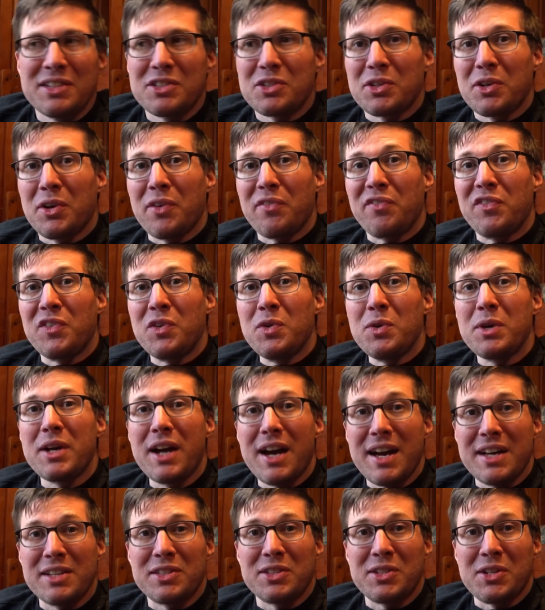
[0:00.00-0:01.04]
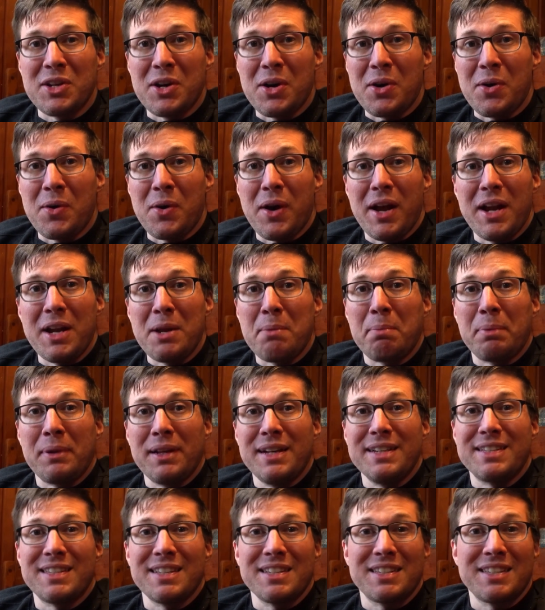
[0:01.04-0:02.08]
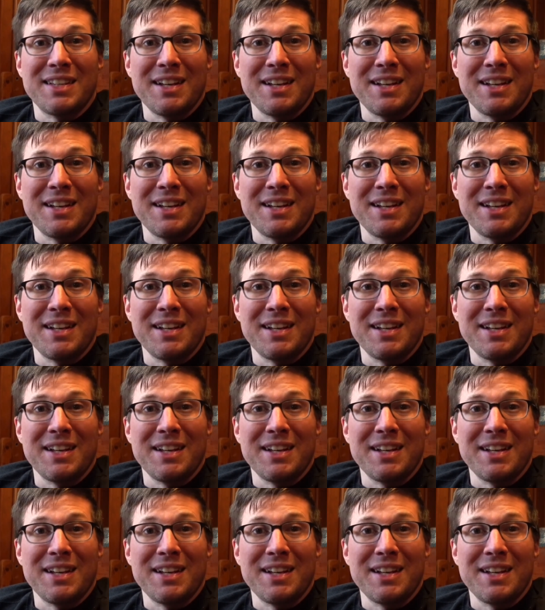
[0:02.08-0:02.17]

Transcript: So if you guys know any place that